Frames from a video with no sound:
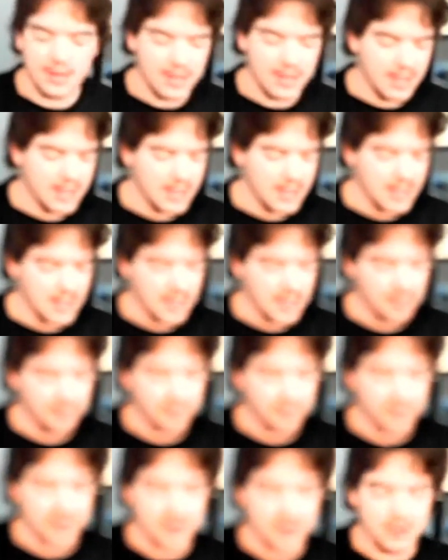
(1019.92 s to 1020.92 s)
and
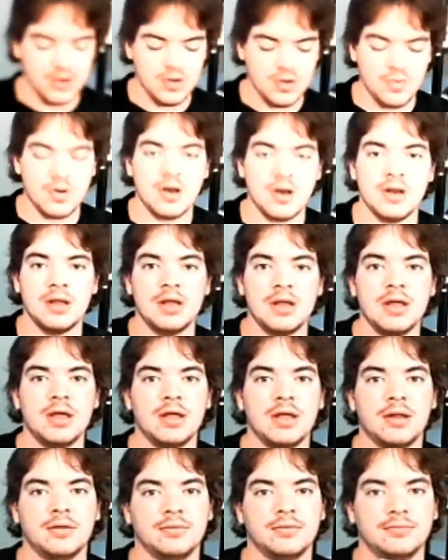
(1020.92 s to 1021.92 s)
put a new one
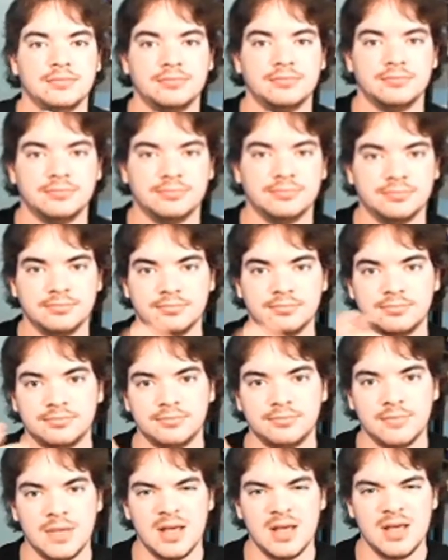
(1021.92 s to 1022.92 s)
in?
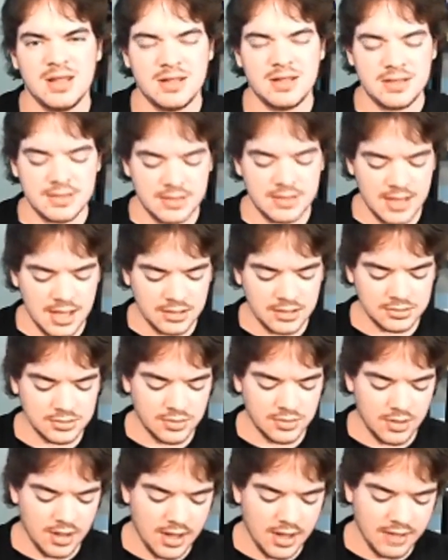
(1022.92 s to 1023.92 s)
Not
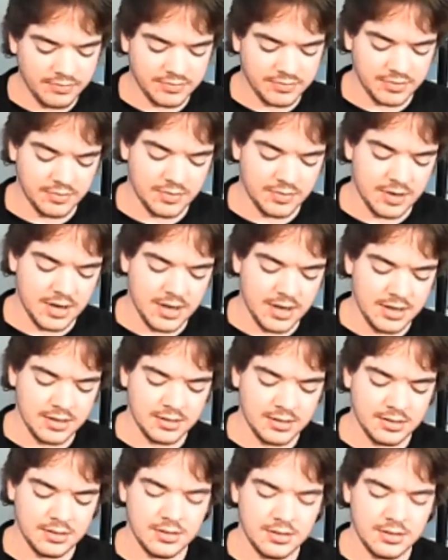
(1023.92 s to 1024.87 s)
so often, right?